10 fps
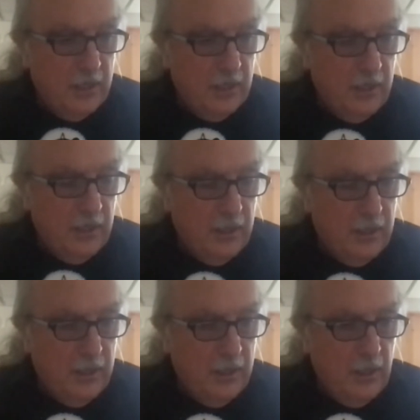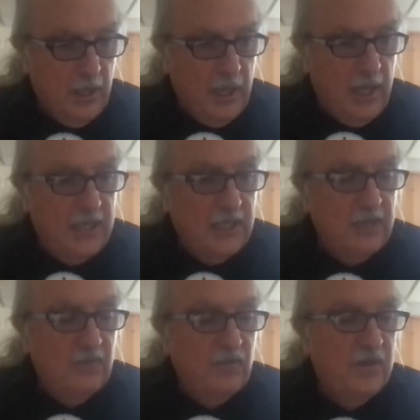in
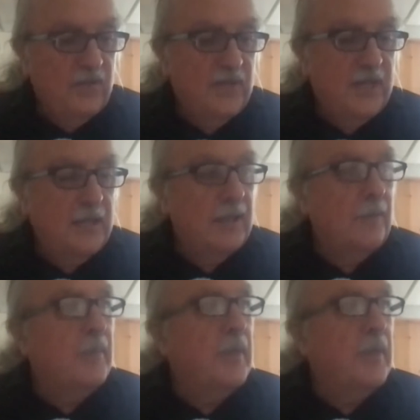1815,